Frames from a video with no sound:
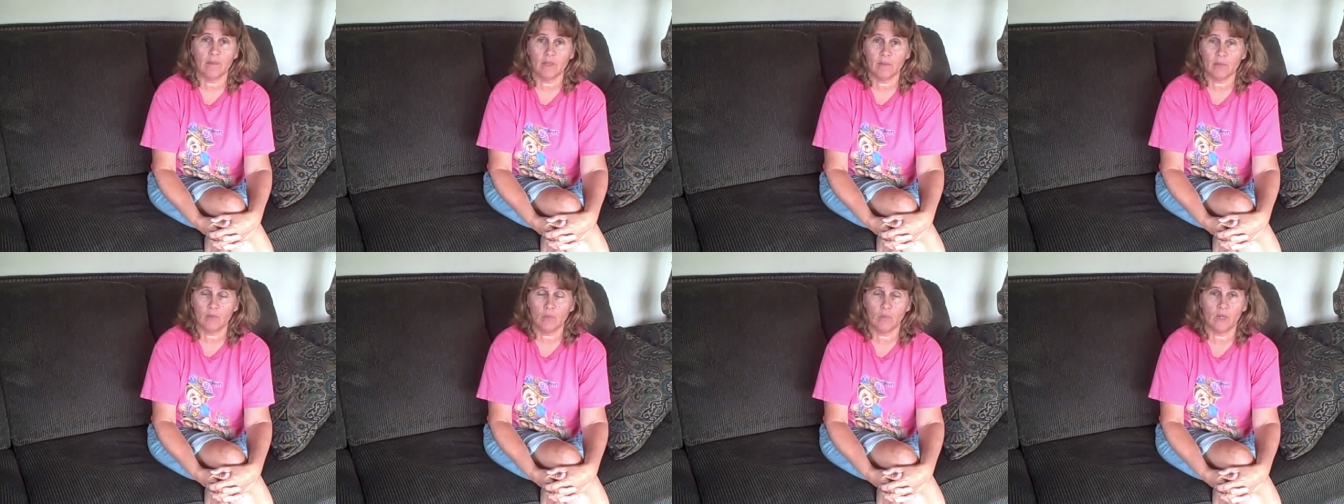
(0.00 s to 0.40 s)

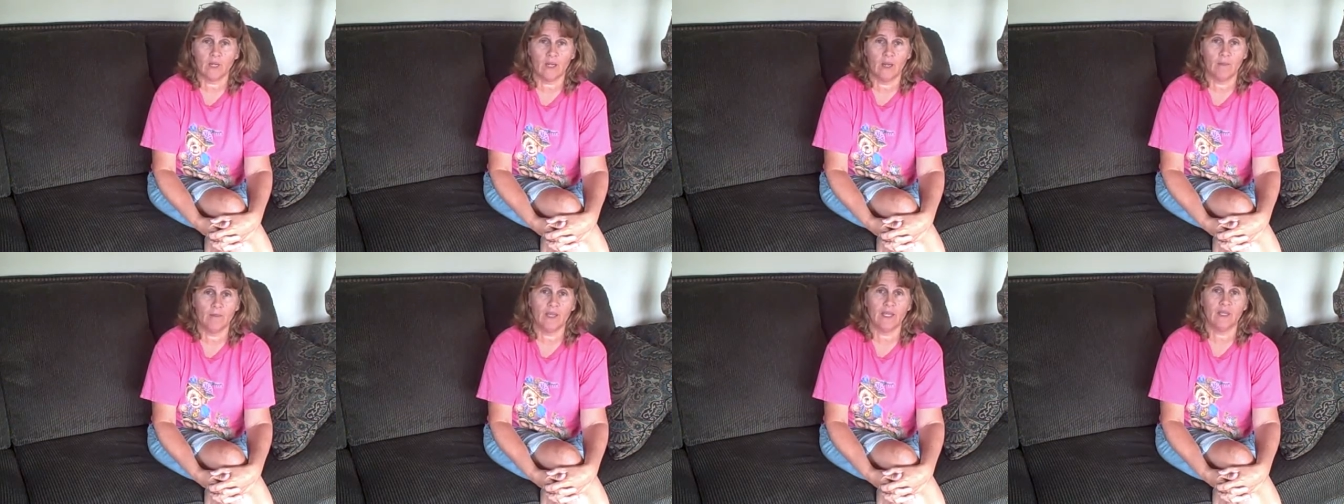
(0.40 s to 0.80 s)
people will
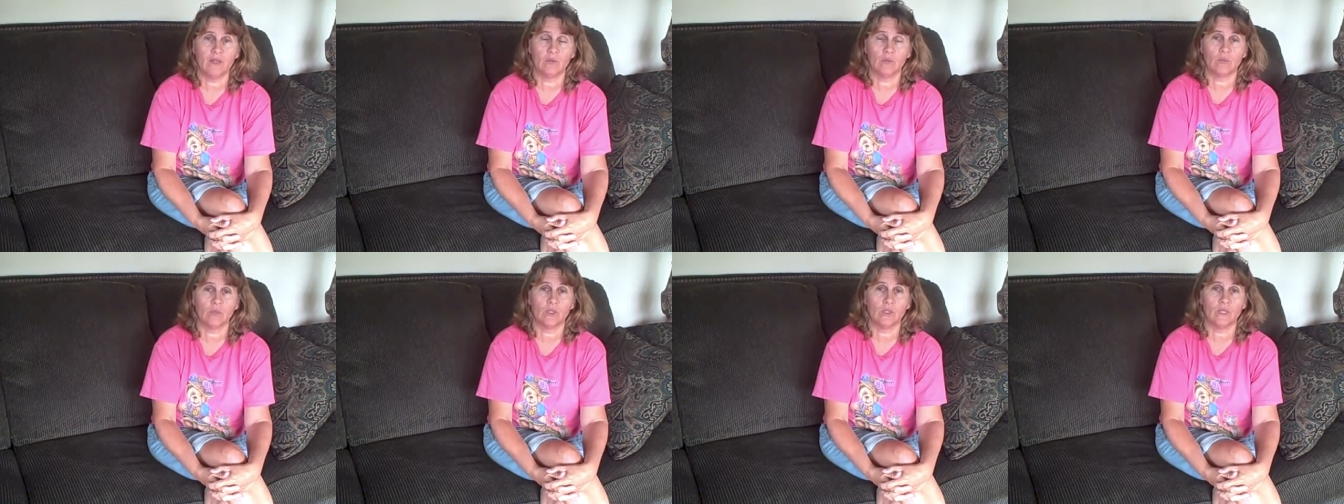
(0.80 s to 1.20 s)
come in
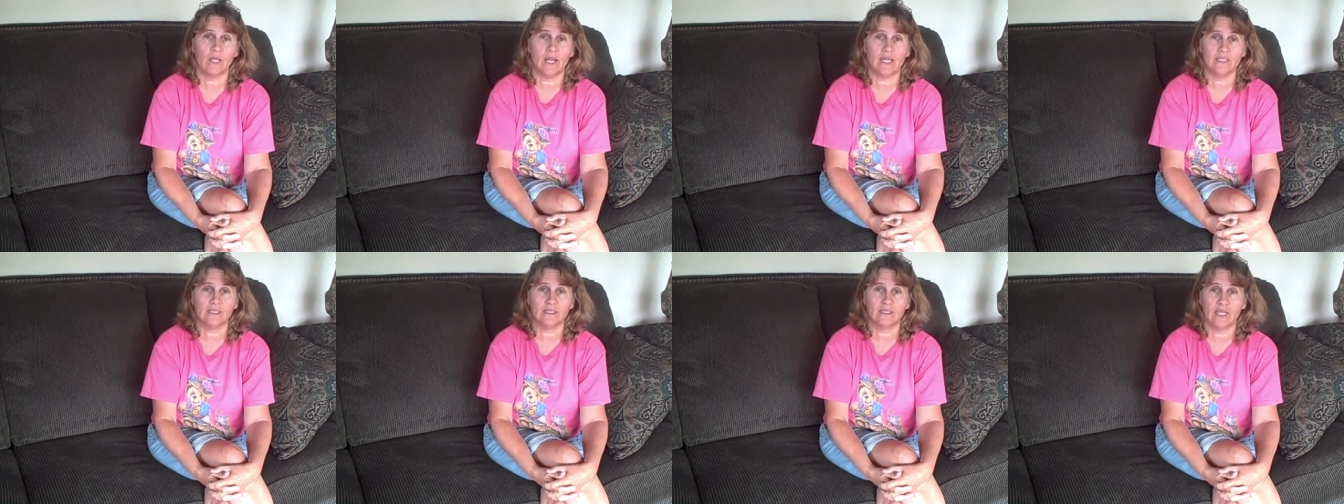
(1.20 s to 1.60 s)
and
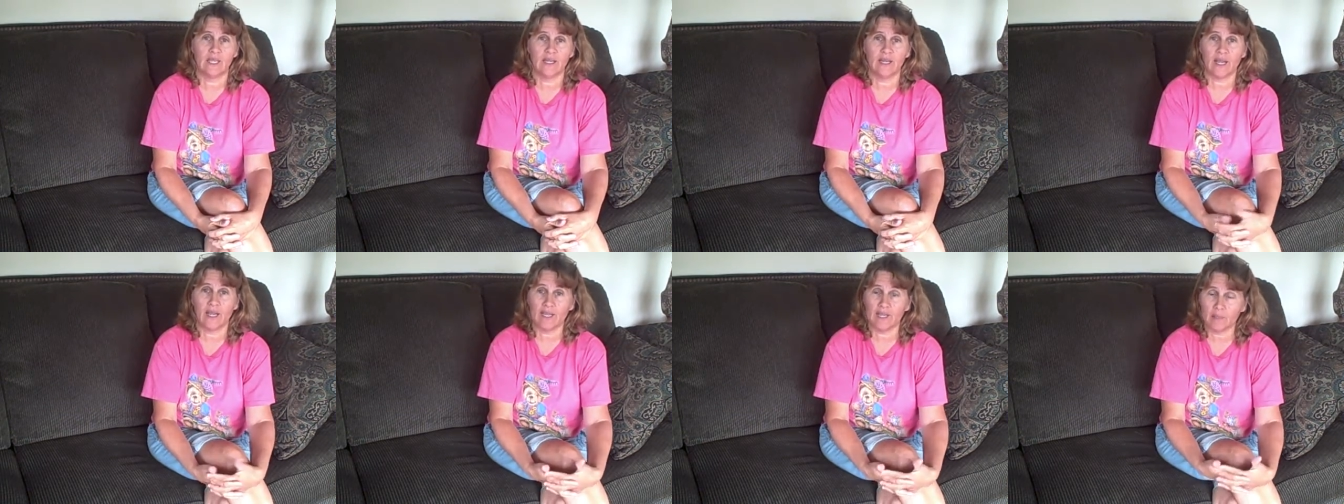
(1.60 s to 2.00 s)
realize
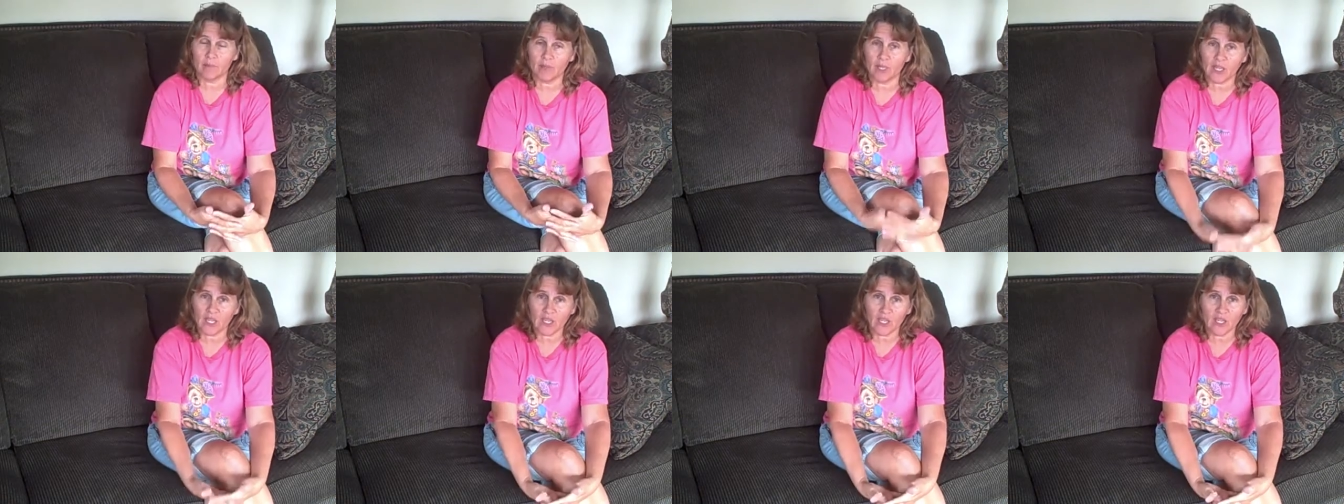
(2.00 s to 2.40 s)
that I am
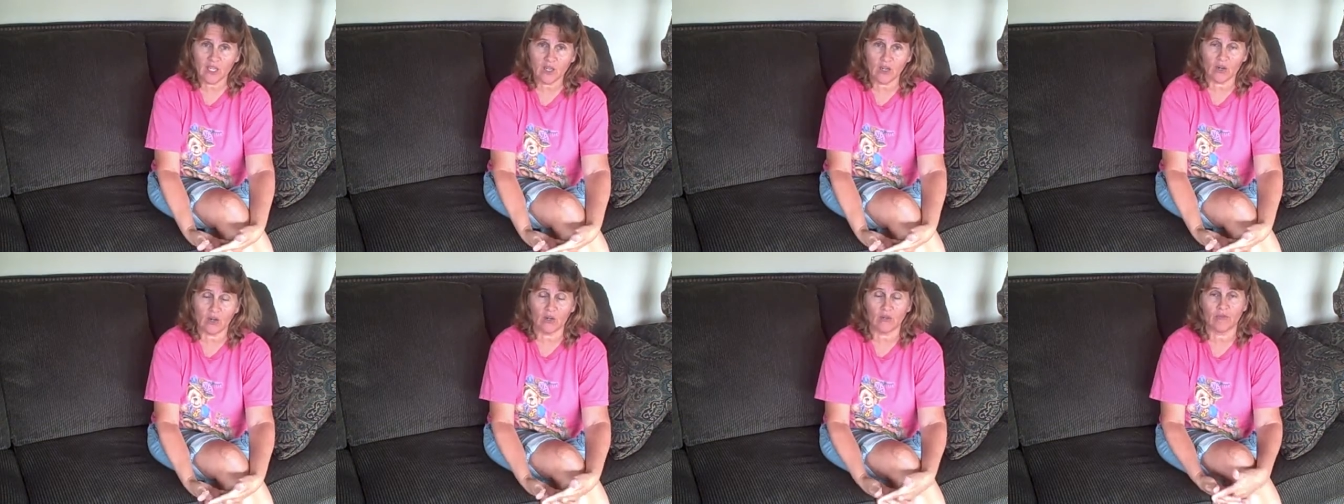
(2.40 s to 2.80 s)

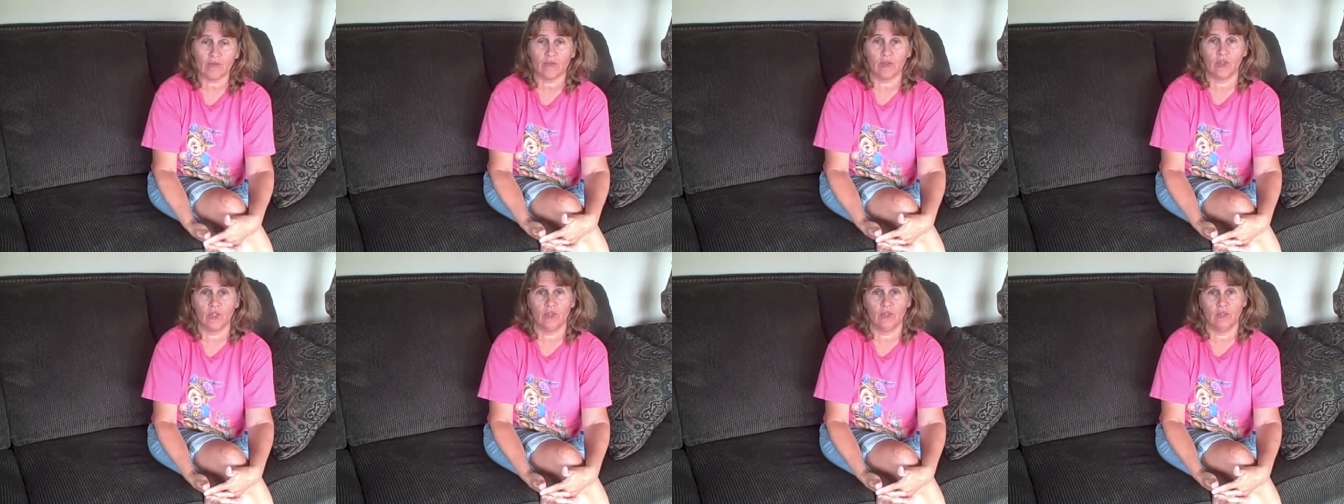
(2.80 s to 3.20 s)
here
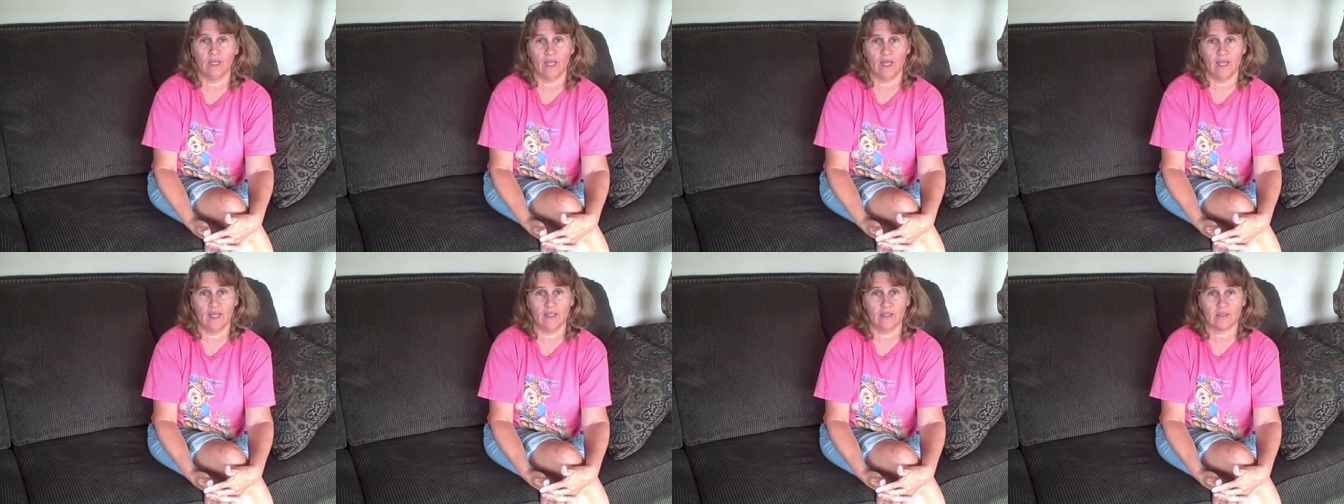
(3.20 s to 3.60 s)
for you
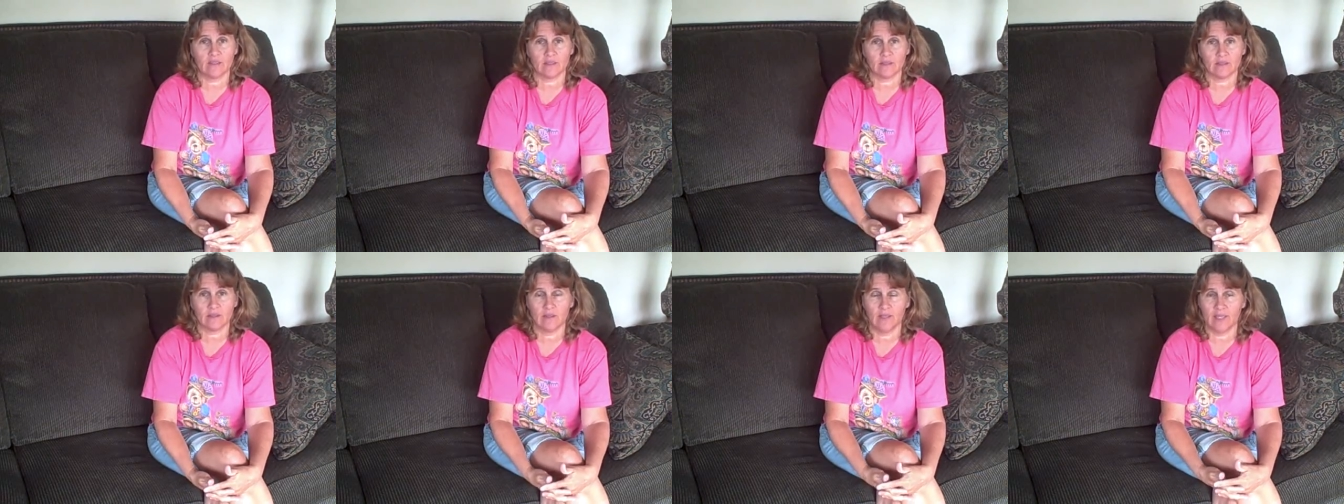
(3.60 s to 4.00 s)

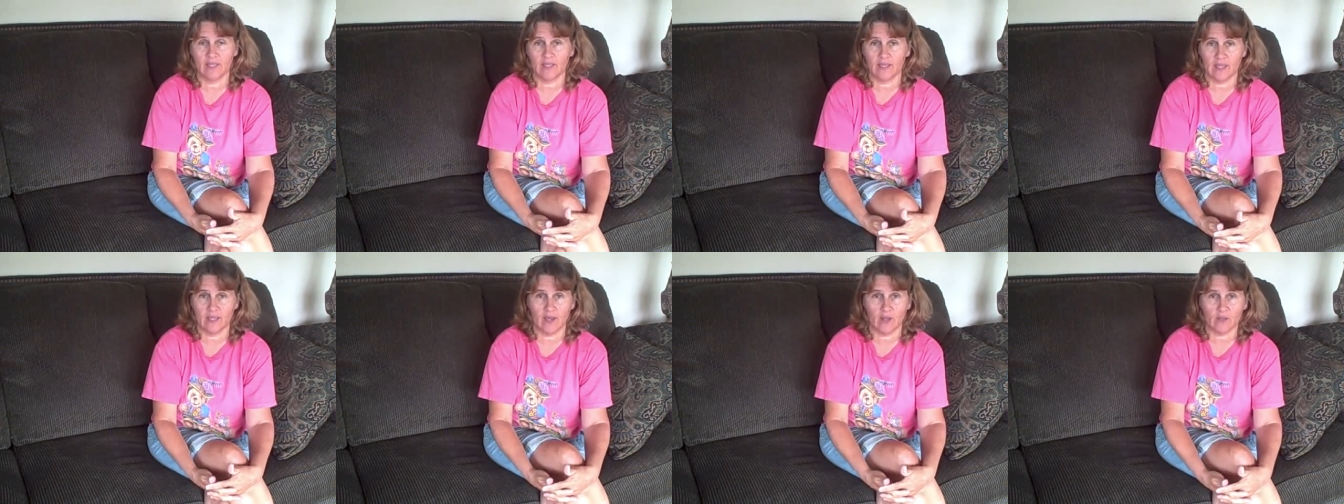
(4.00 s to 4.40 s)
guys
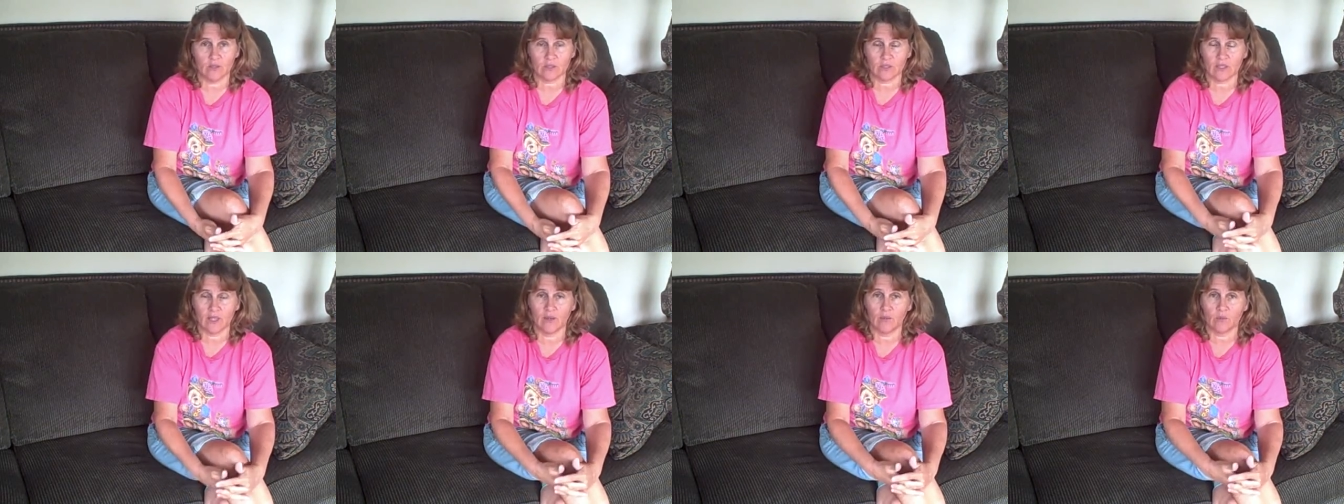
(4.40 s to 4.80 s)
and
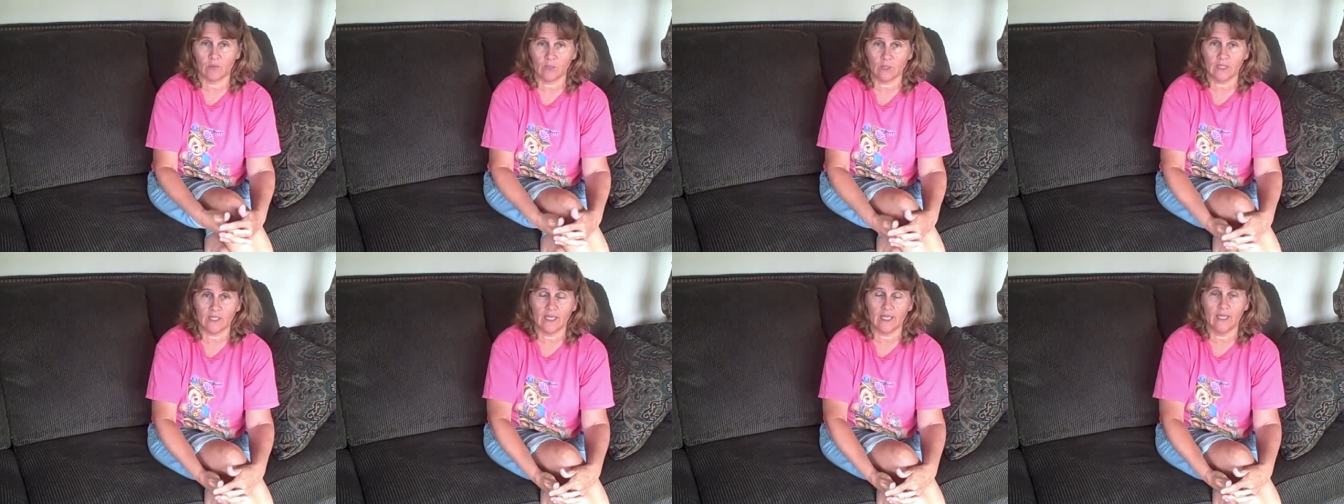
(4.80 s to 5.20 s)
gals. I
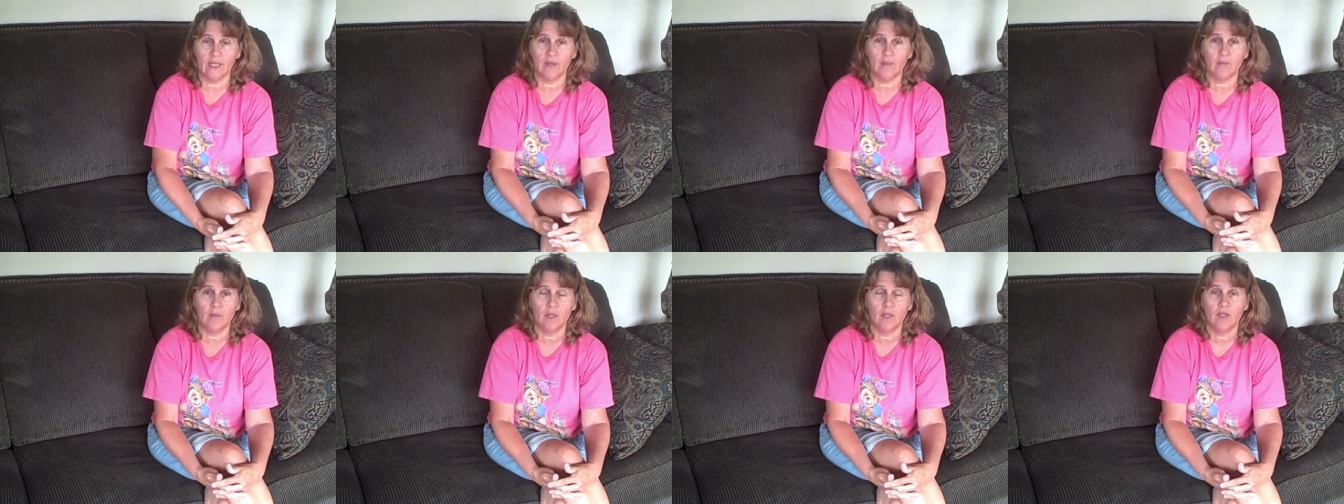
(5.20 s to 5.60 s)
really
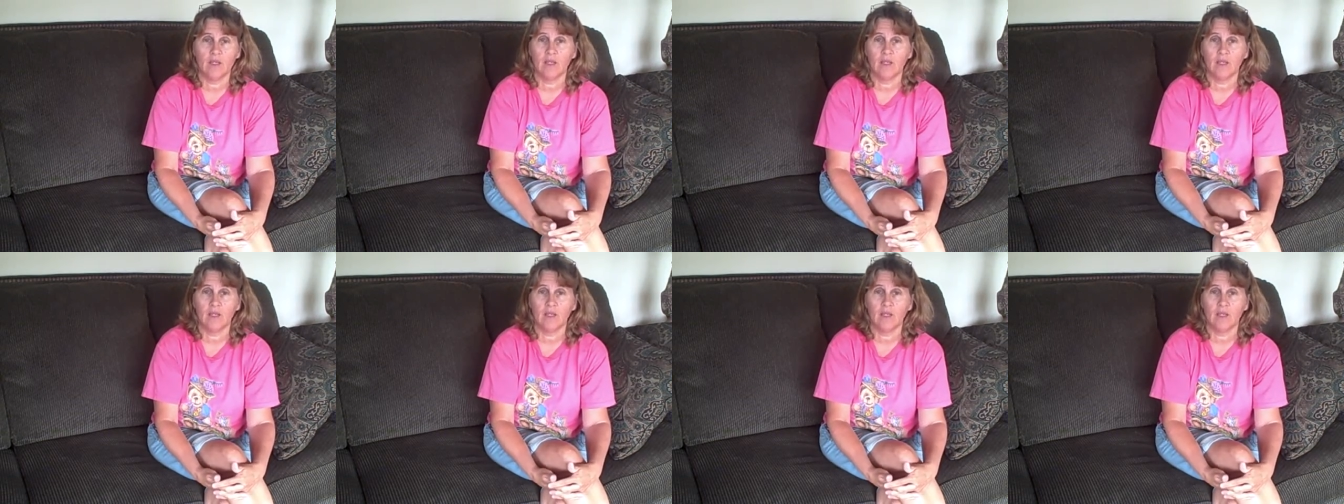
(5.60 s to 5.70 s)
am.